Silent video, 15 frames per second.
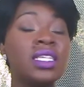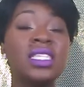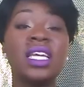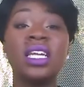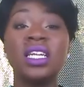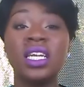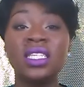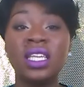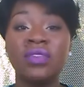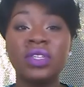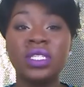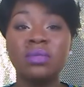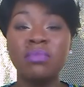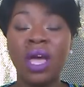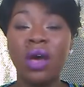They said it does have a
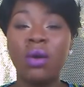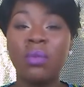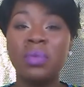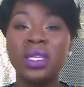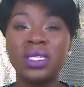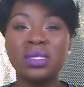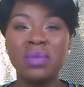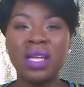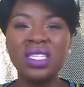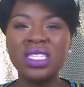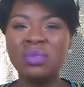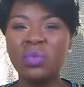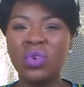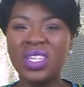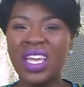smell, but the smell
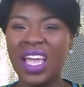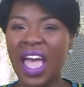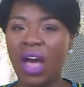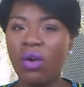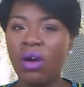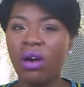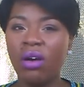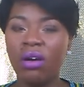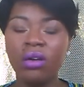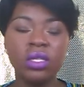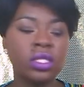is more like alcohol.